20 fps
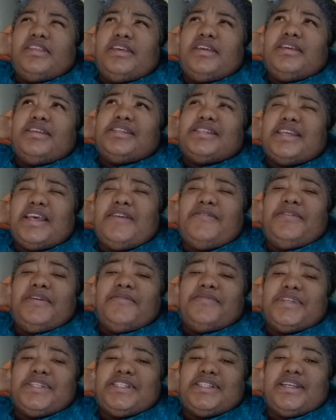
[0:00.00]
safety
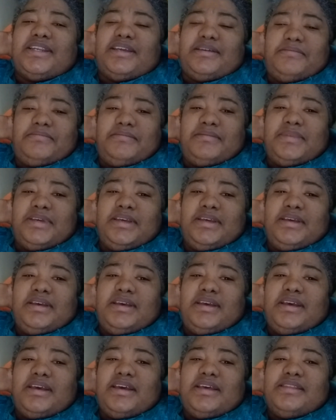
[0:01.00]
of the city
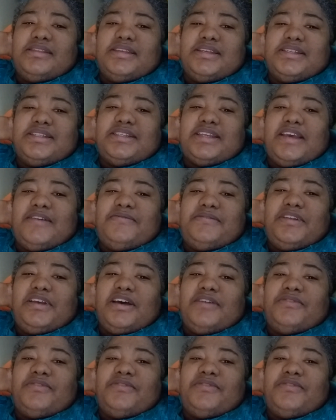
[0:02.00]
and the safety